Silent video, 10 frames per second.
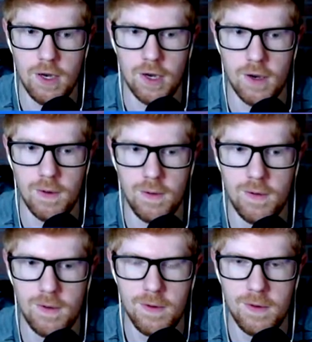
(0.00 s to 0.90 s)
Uh oh.
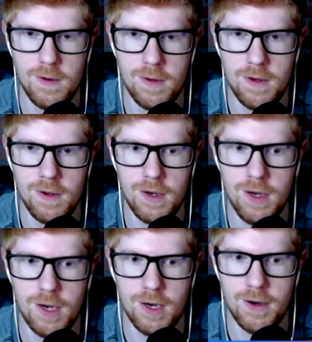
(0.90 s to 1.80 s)

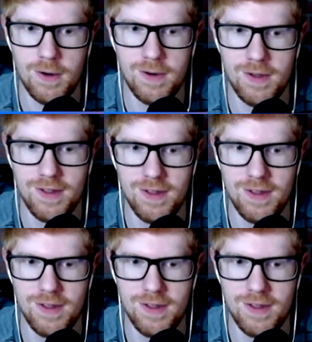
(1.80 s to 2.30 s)
Uh oh.